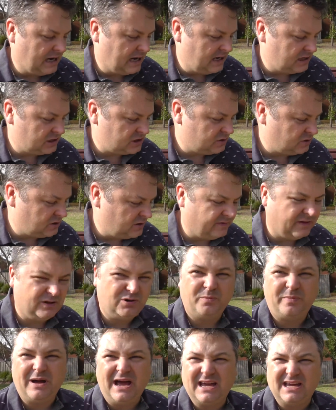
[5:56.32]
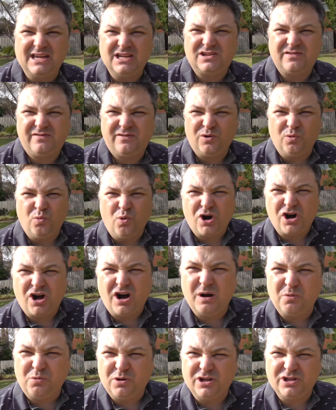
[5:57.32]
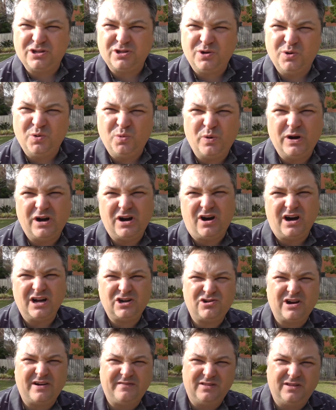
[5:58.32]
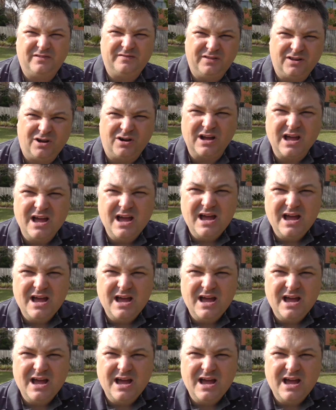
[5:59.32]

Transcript: sort of little package for what I want to do when I travel and vlog.